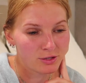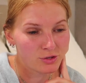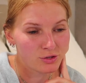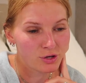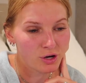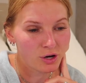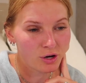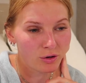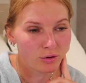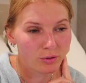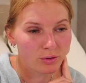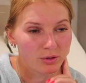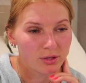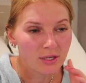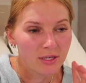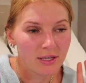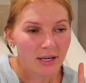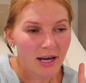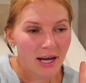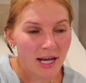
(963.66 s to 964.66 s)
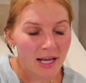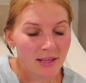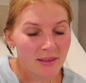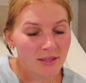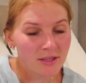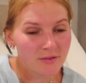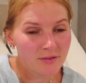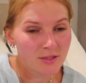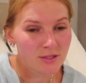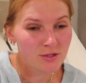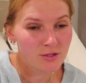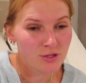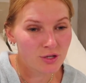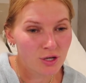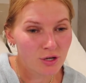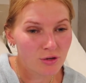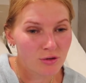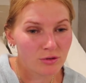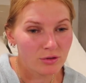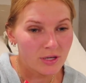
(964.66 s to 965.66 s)
dough, I love the
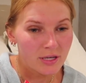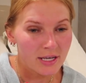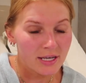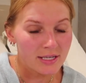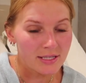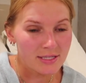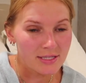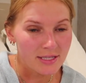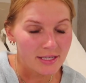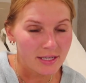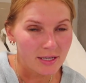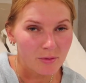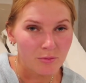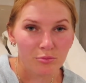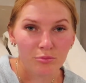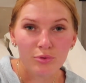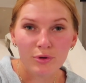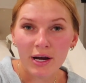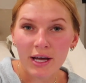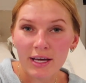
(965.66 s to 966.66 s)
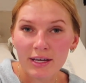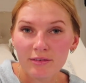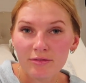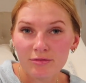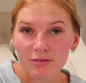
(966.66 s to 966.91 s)
dough as like a bread,